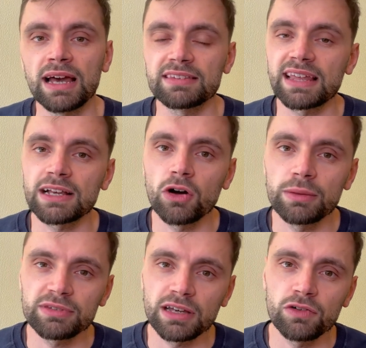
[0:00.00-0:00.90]
has then got
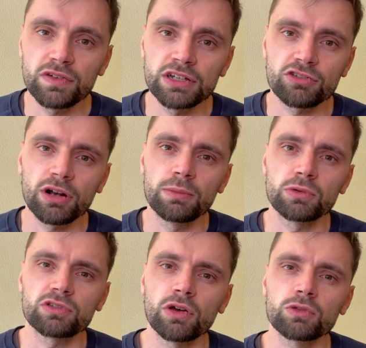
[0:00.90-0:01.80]
himself in
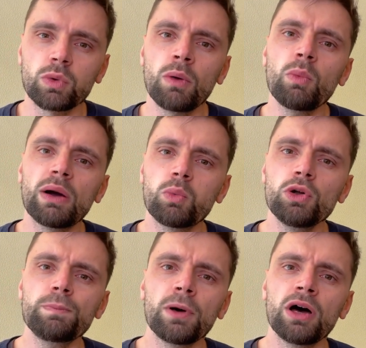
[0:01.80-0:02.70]
trouble. So it was one where
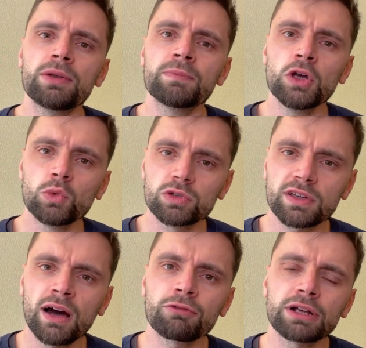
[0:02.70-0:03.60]
Woodburn was
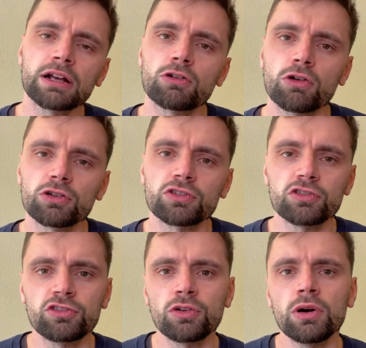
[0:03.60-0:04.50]
covering across.
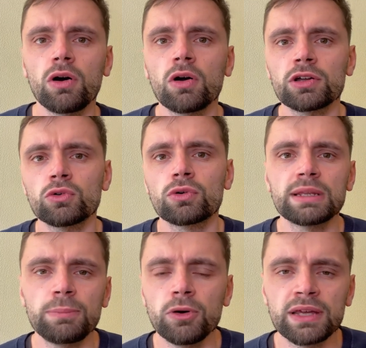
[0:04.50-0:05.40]
Stuart Hogg had
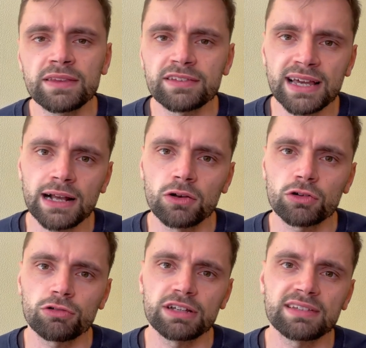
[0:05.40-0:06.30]
already put in the tackle
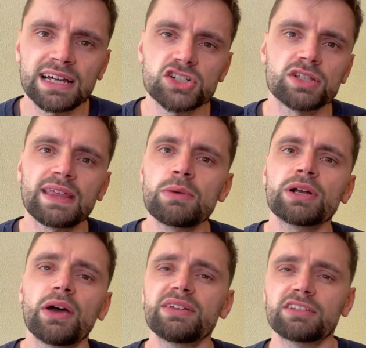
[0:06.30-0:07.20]
on Chris Ashton. They were
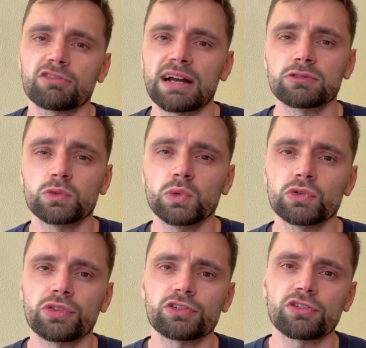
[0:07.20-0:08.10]
going to ground
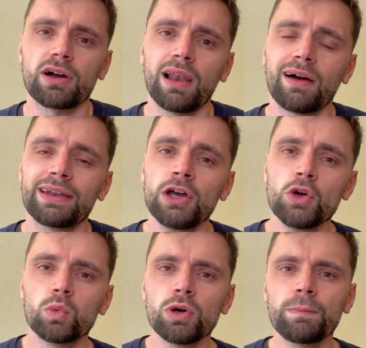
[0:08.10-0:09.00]
towards the try line.
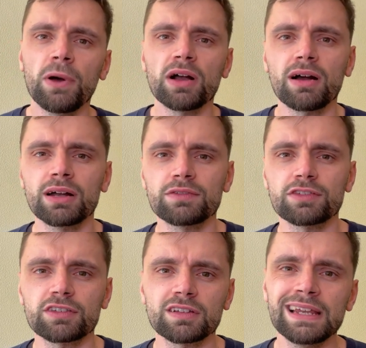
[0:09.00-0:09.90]
Woodburn kind of
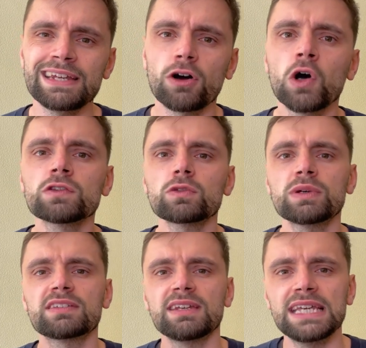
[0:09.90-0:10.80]
slid onto
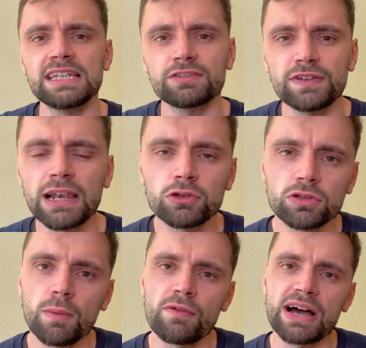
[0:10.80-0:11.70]
his knees, fell on
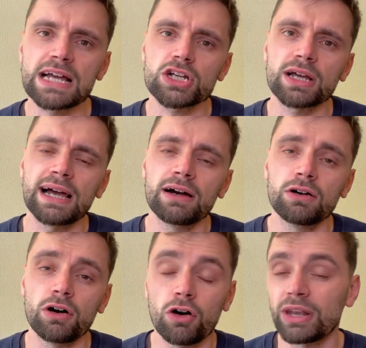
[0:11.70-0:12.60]
top
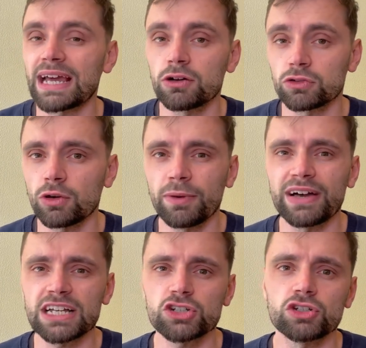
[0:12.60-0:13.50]
of
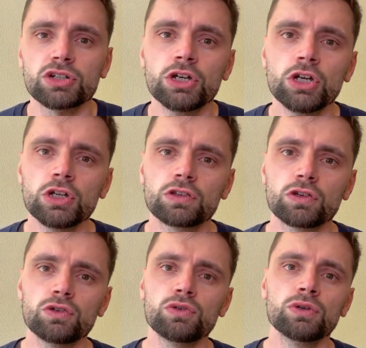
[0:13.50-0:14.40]
Ashton
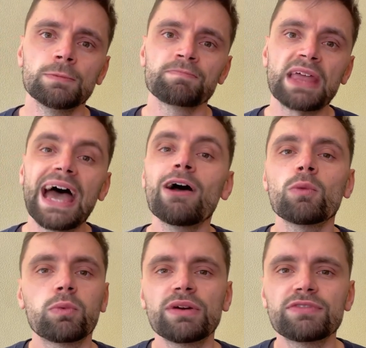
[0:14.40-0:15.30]
to
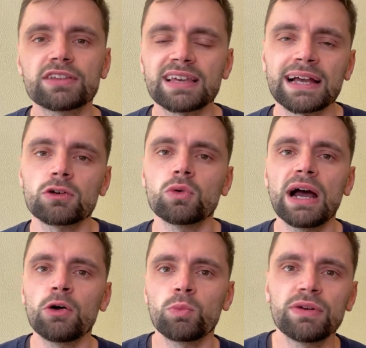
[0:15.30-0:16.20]
help with the tackle,
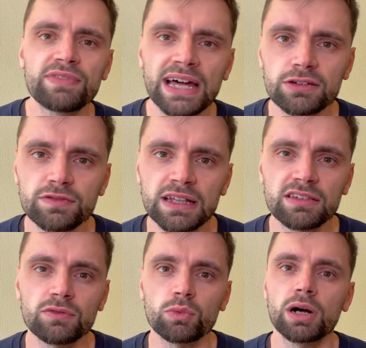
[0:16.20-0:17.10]
help with that
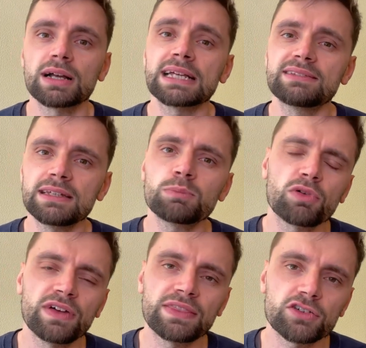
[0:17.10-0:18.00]
defensive work, and did
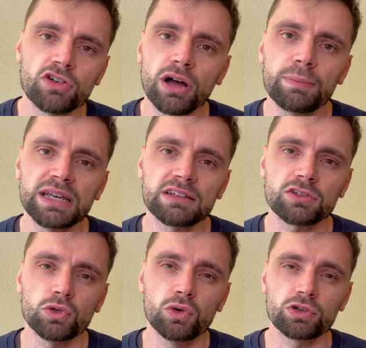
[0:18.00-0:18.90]
prevent the try being
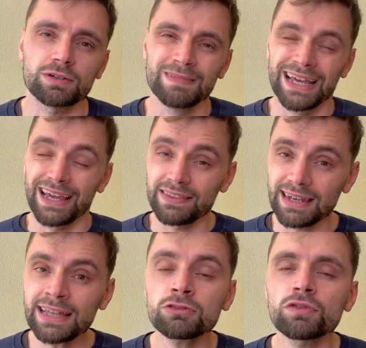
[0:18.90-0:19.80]
scored. And in the
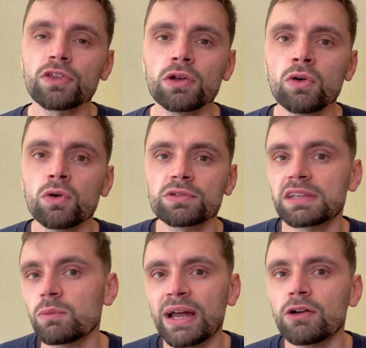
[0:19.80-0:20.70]
letter of the laws,
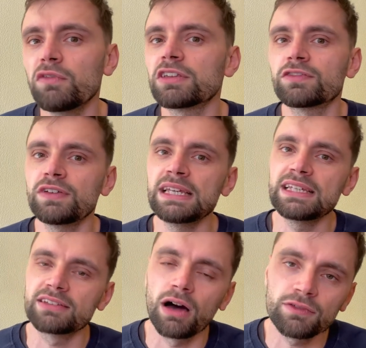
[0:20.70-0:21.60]
he went off his feet, he
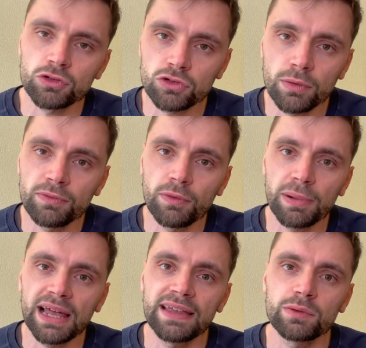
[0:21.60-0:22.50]
dived on top of a
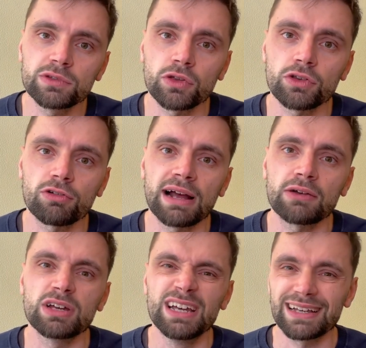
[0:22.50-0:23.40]
player that was on the
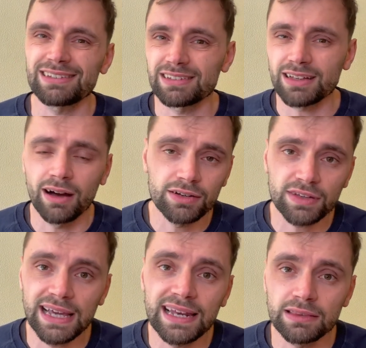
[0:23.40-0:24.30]
ground. I guess it's kind of
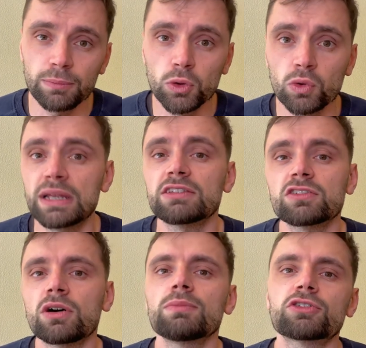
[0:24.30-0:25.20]
killing the ball, it
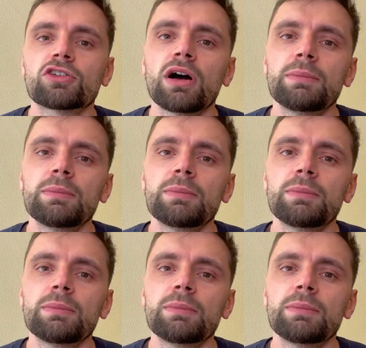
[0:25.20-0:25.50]
stopped the try